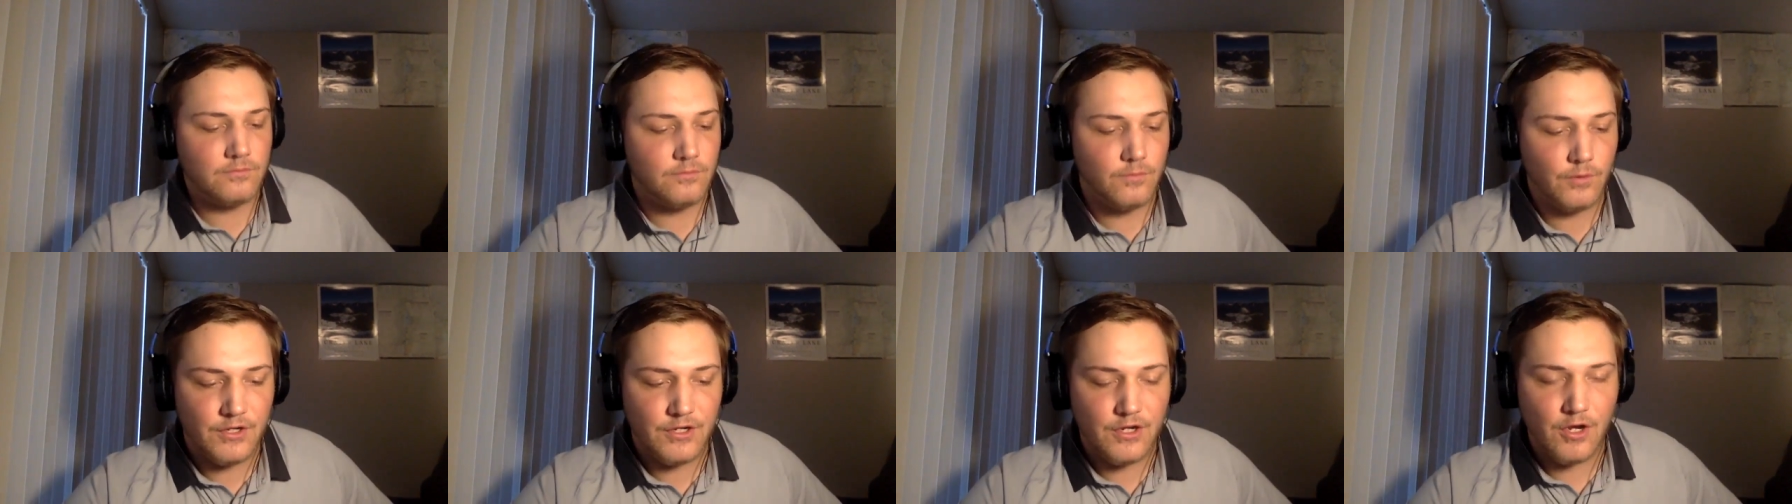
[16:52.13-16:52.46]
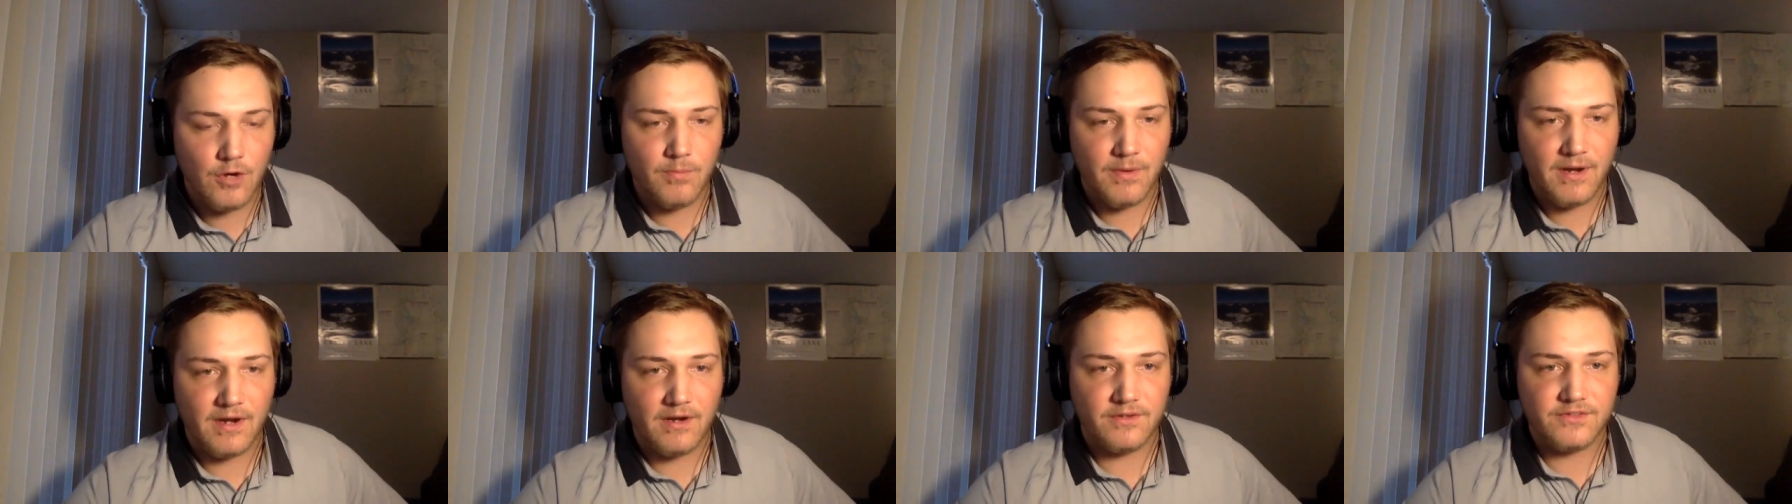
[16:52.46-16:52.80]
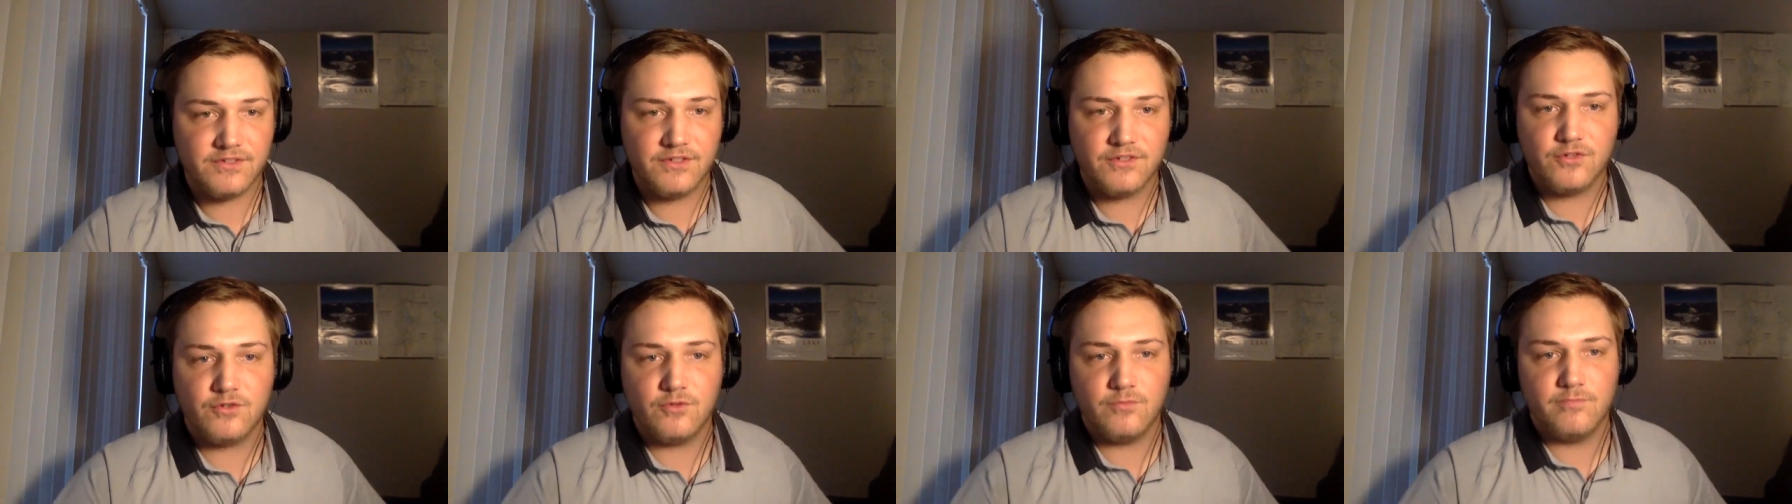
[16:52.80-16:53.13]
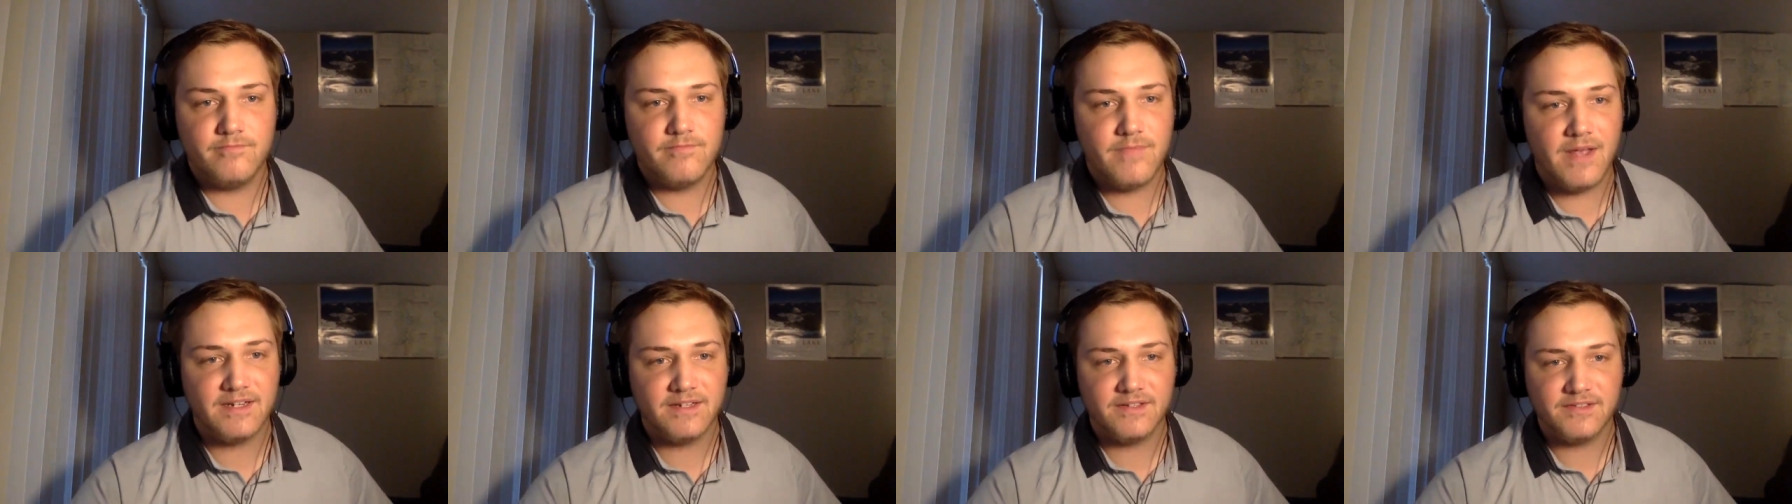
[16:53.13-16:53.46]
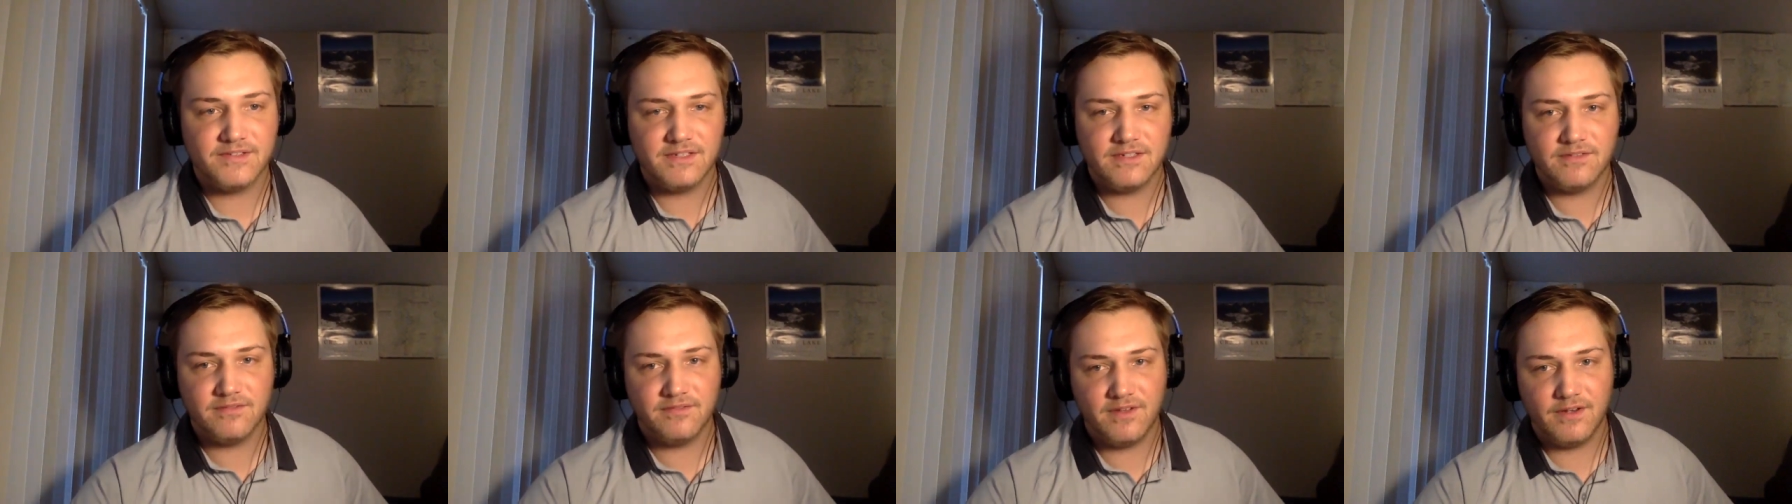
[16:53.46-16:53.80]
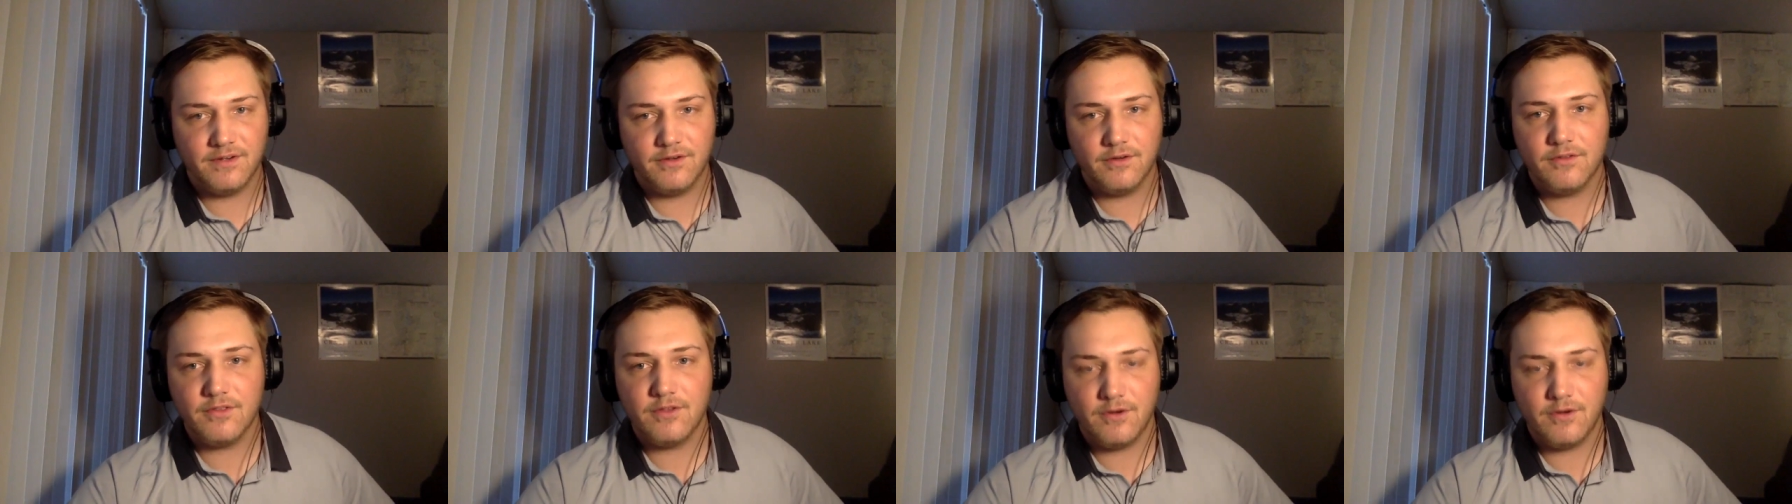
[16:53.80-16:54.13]
Rudy Gobert is a tremendous
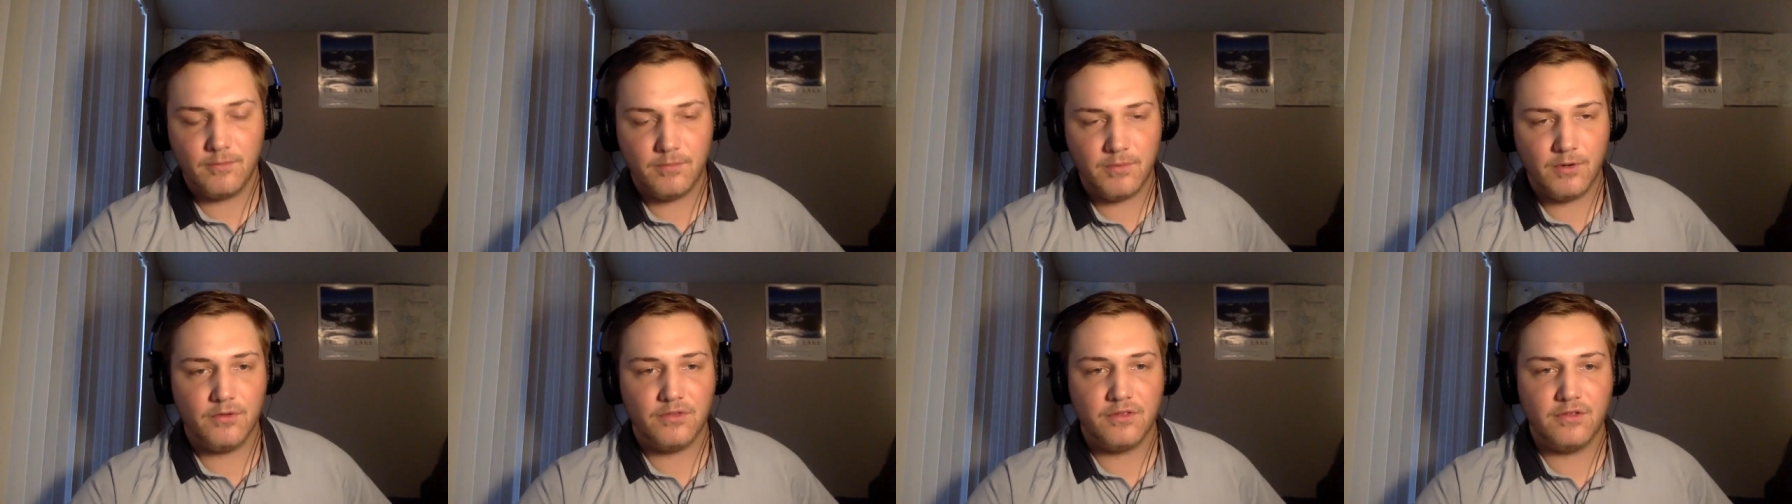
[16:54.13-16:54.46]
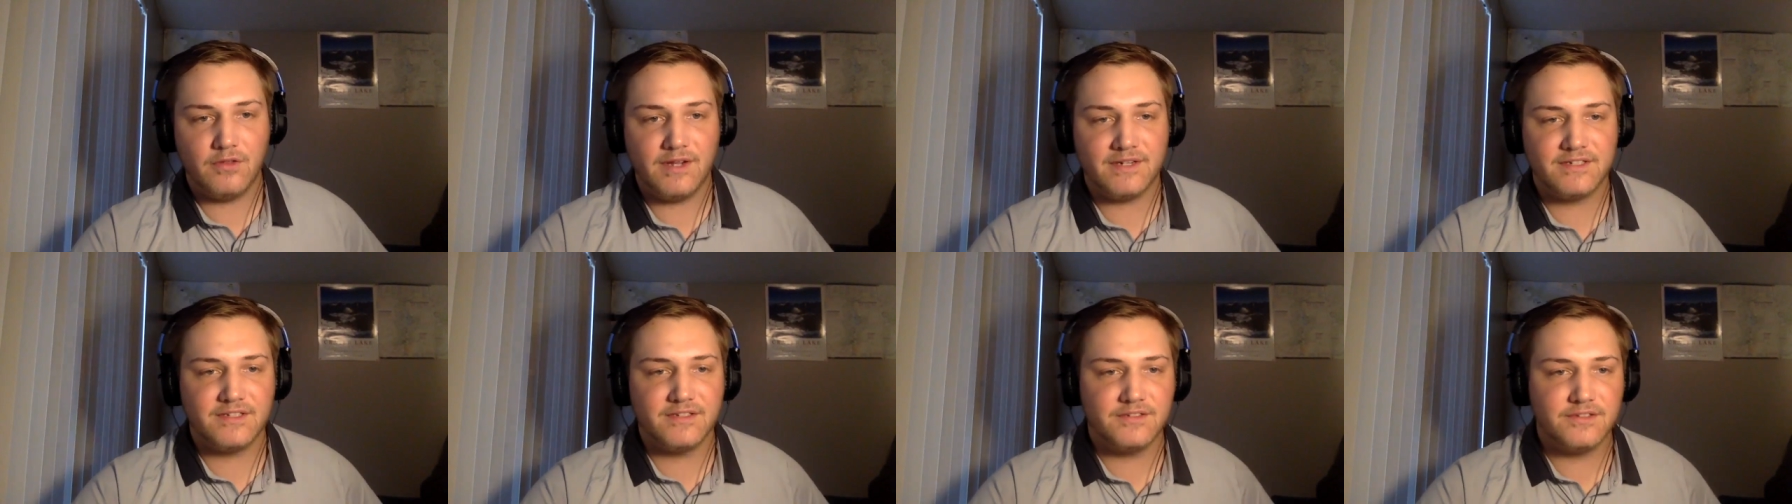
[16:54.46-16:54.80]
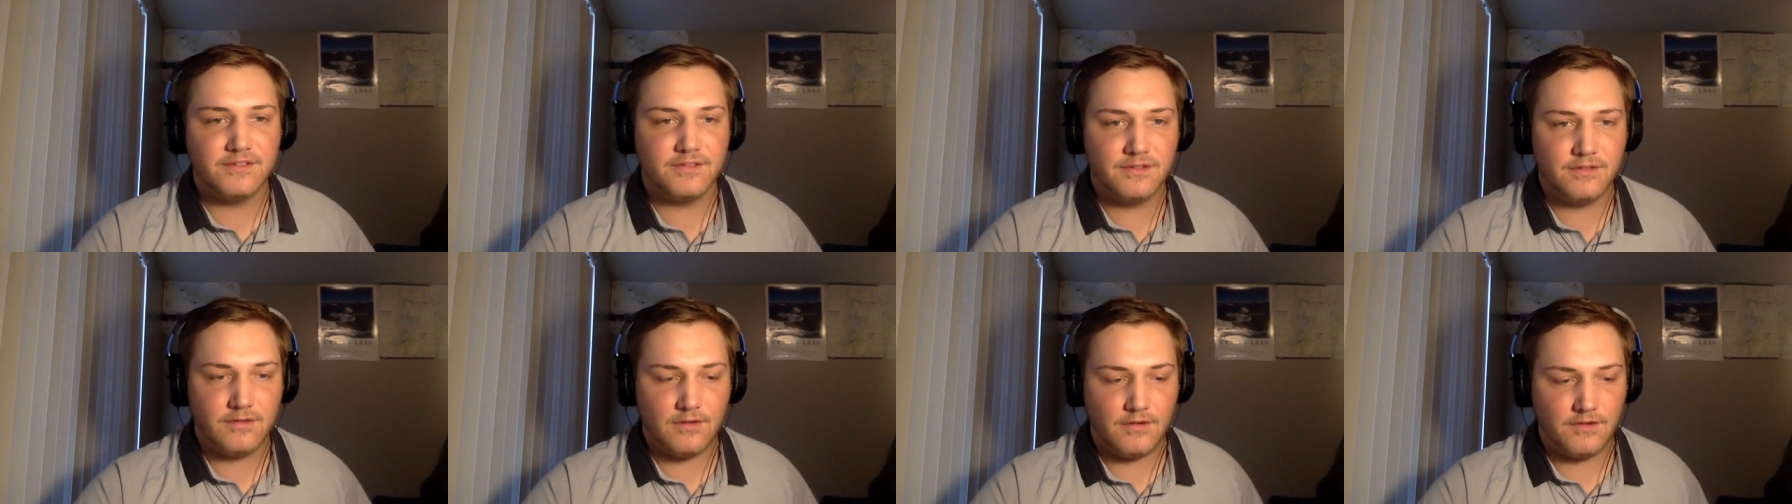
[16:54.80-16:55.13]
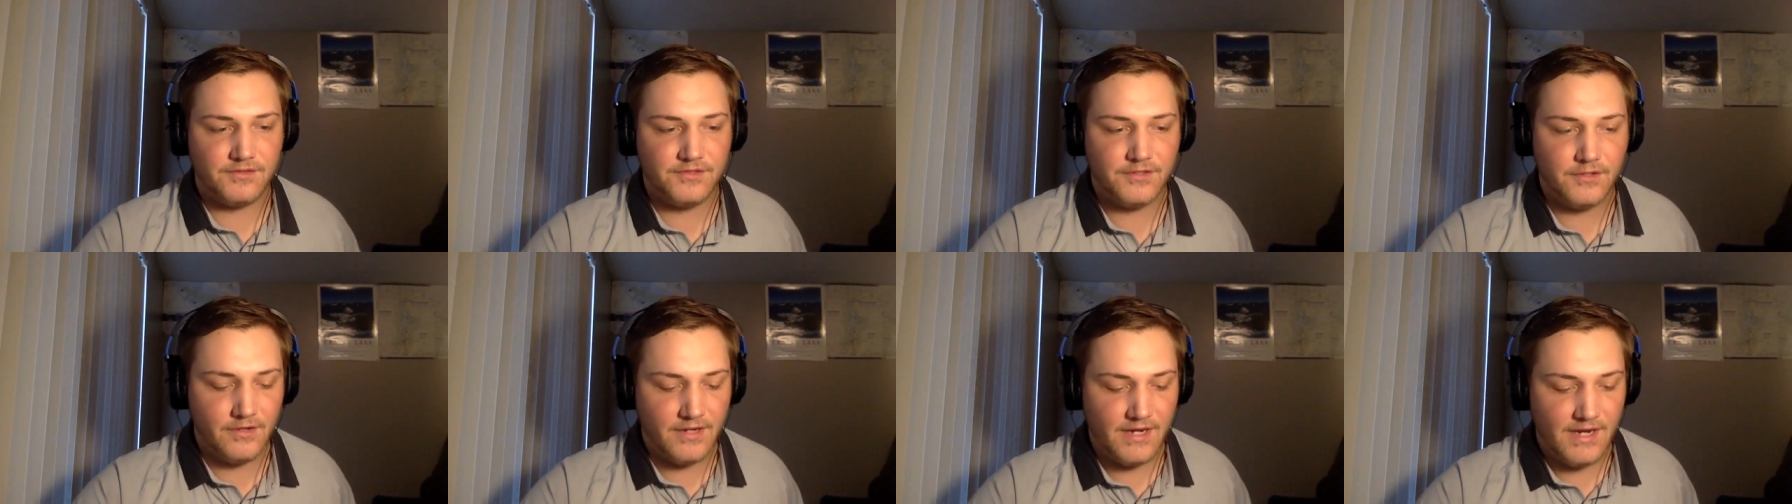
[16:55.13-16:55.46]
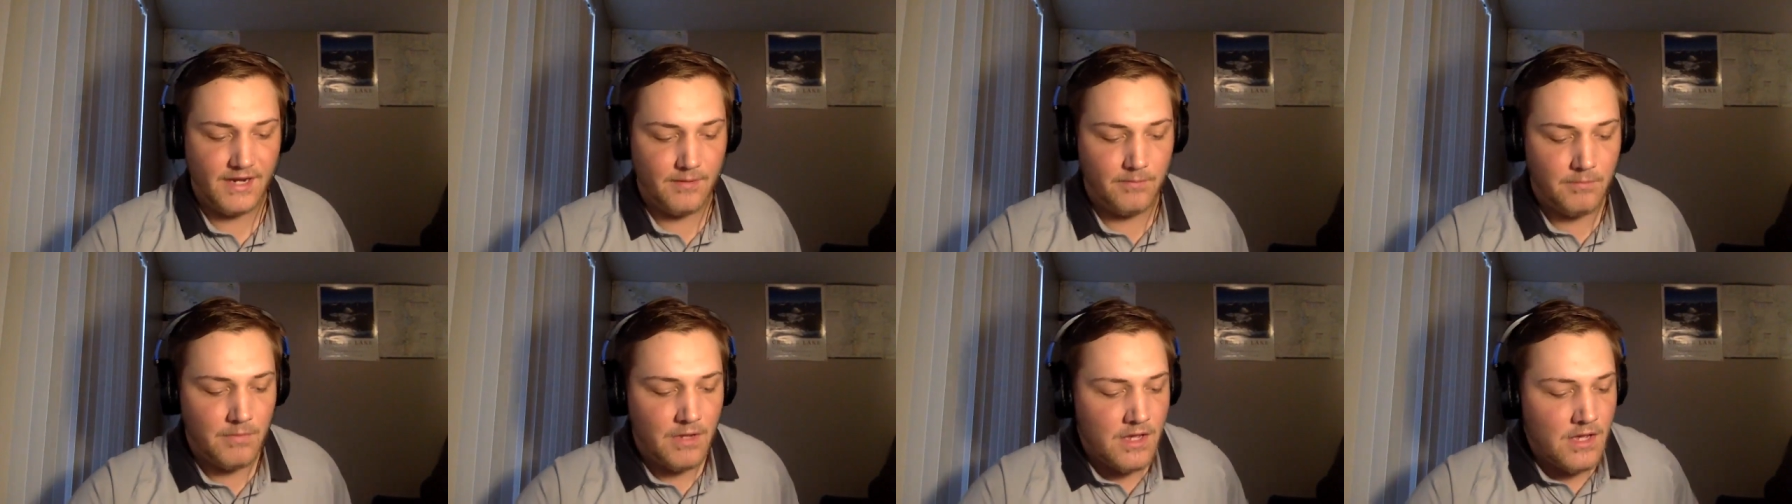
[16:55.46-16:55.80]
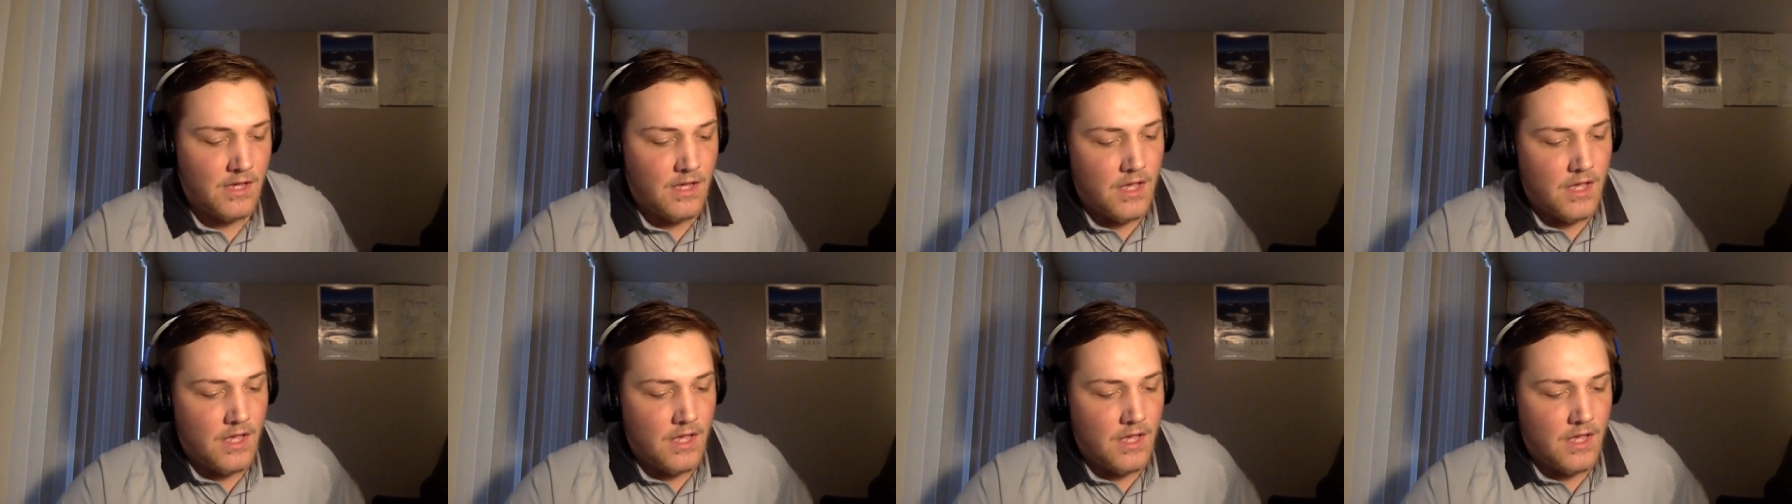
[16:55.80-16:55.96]
defender. They're both elected to the All-Star game.